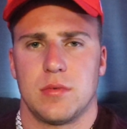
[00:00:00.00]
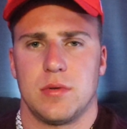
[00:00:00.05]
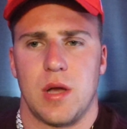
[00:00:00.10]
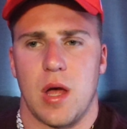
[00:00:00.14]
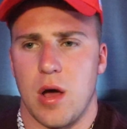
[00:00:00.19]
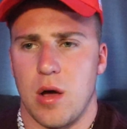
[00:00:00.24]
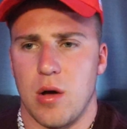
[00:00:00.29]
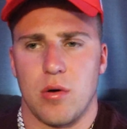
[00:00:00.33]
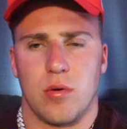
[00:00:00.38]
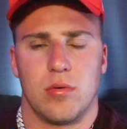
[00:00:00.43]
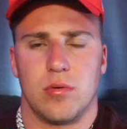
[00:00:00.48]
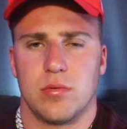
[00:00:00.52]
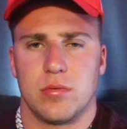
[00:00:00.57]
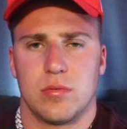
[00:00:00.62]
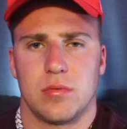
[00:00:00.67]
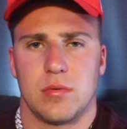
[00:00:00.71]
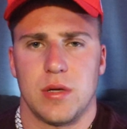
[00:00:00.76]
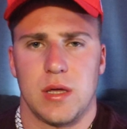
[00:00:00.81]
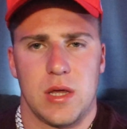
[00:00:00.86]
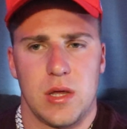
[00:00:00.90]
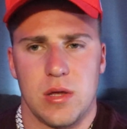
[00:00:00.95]
No,
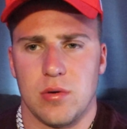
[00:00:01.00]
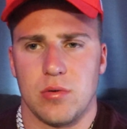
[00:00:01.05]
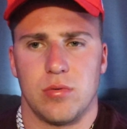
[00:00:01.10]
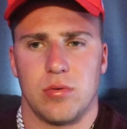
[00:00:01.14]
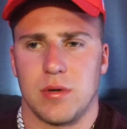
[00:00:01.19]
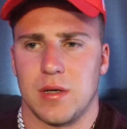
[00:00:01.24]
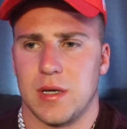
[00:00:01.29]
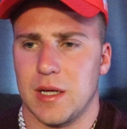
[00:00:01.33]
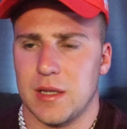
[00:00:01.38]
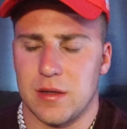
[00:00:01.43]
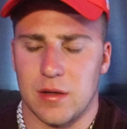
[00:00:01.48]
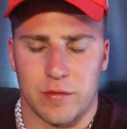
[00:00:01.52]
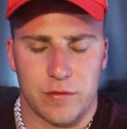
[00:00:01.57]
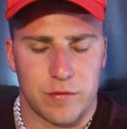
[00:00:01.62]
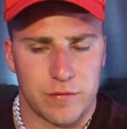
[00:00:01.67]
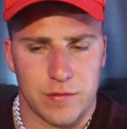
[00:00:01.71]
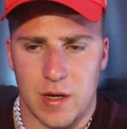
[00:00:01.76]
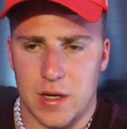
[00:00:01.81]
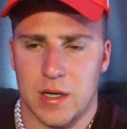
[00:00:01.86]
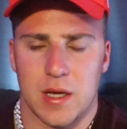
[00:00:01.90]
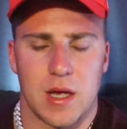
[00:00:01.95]
ew, get the
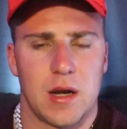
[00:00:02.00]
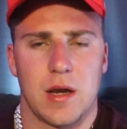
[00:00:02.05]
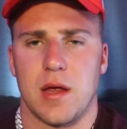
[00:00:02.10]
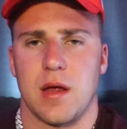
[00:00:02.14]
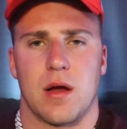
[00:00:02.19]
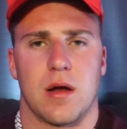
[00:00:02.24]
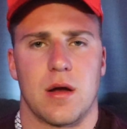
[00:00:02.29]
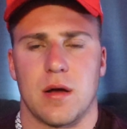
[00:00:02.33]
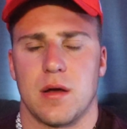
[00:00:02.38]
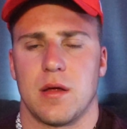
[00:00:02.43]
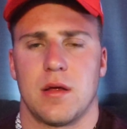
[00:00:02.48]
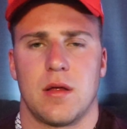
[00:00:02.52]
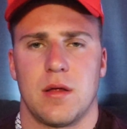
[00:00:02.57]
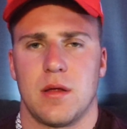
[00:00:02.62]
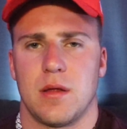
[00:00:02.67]
fuck out of here.